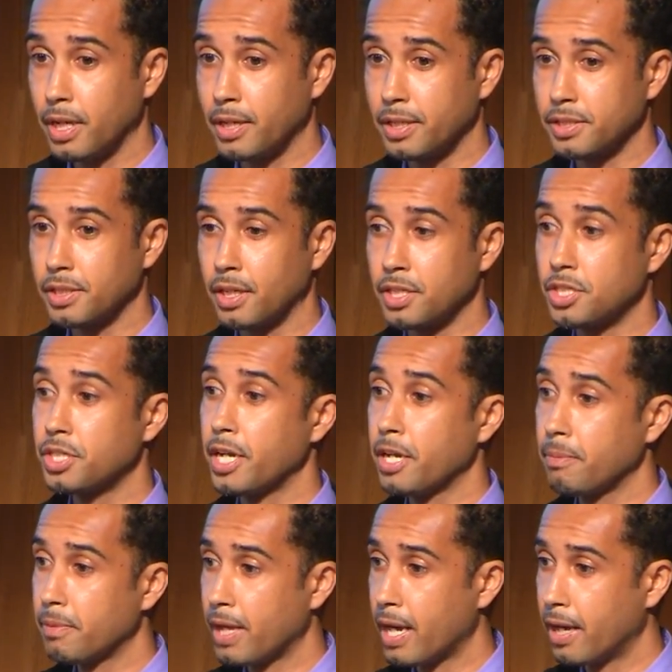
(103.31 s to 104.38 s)
and it's a
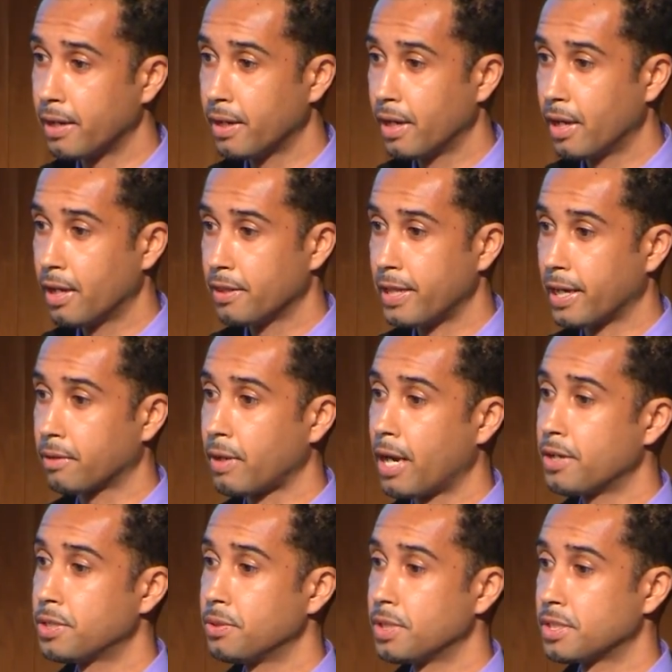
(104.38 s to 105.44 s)
shame that
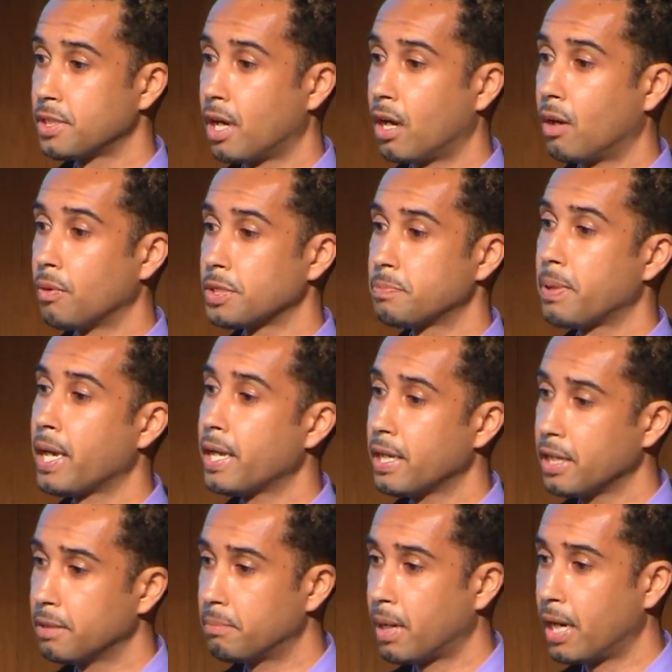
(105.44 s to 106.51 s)
gratitude is not always
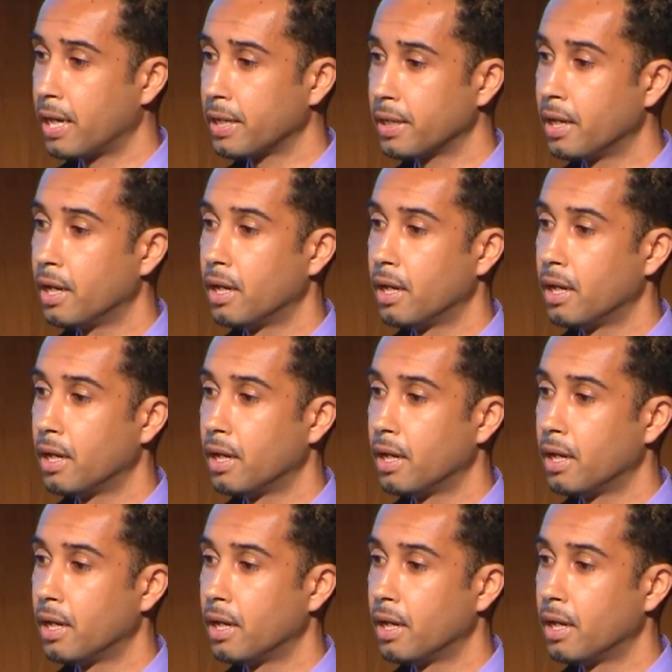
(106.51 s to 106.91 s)
paid by